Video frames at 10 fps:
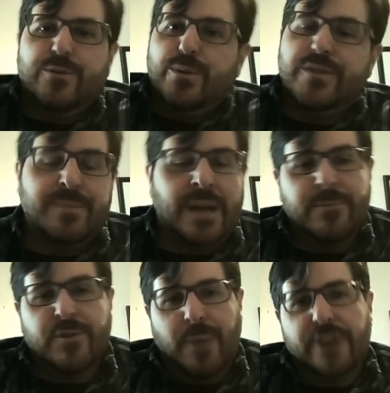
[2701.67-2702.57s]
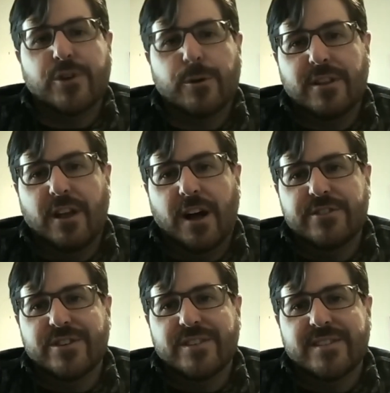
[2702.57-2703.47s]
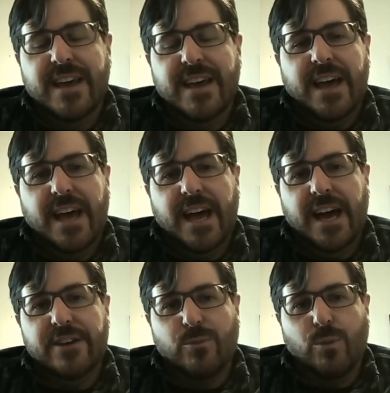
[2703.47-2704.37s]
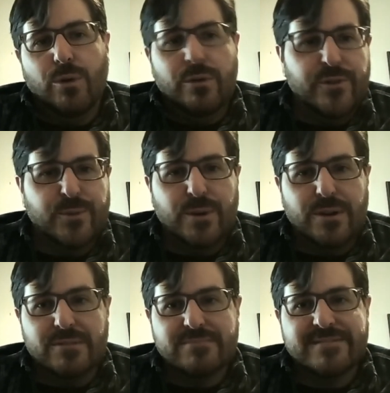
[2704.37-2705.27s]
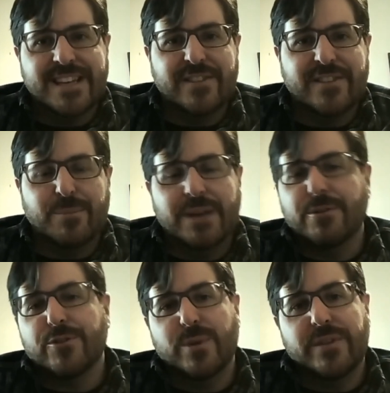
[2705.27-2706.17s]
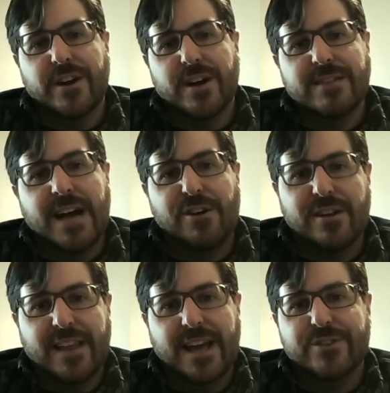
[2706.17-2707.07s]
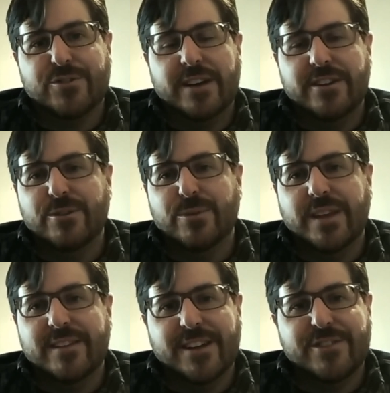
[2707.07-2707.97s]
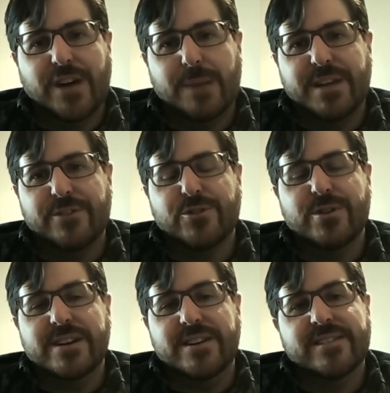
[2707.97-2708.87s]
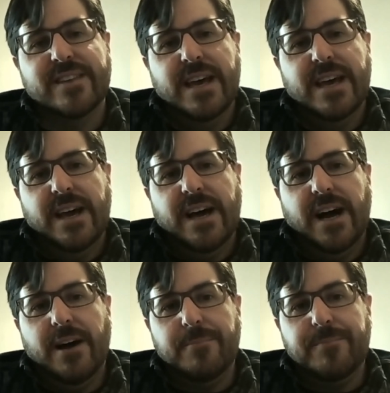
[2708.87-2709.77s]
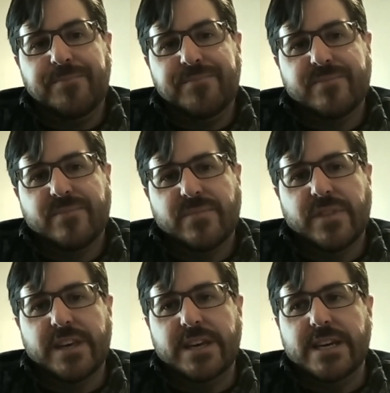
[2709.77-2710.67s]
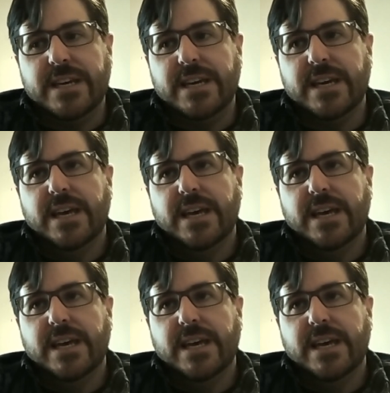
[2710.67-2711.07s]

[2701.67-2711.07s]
will sometimes smash open lodges and wolves will get the beavers when they're out on land trying to do things like chop down trees. Um, the